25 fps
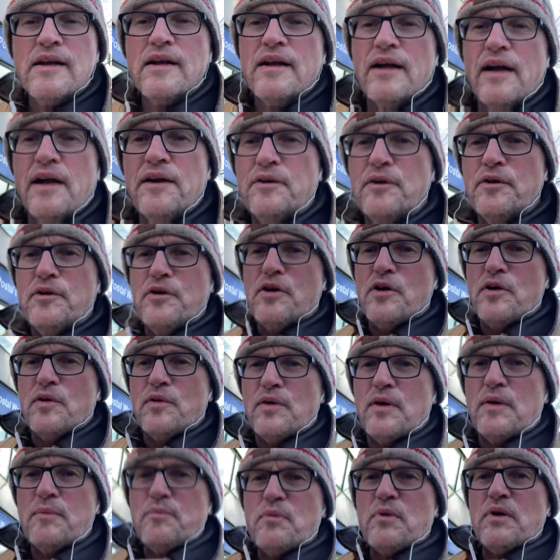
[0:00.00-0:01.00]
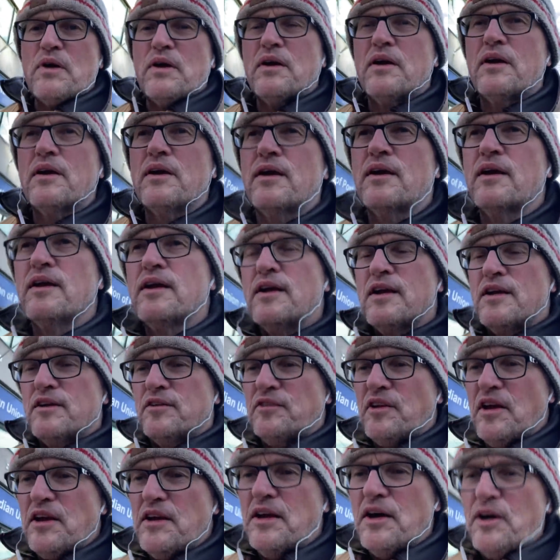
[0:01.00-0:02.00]
I don't know. I'm uh,
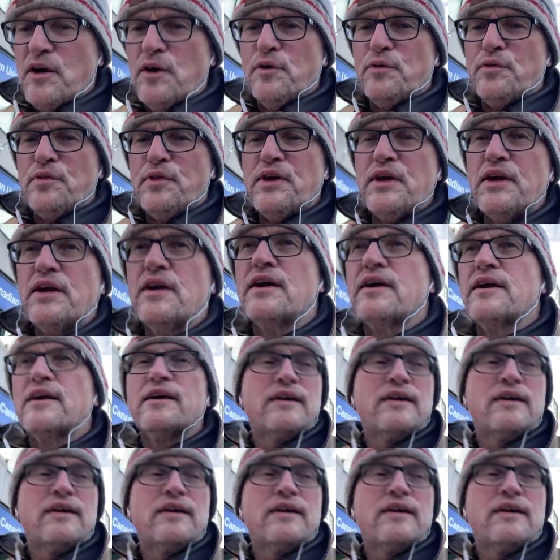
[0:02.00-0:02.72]
stay healthy,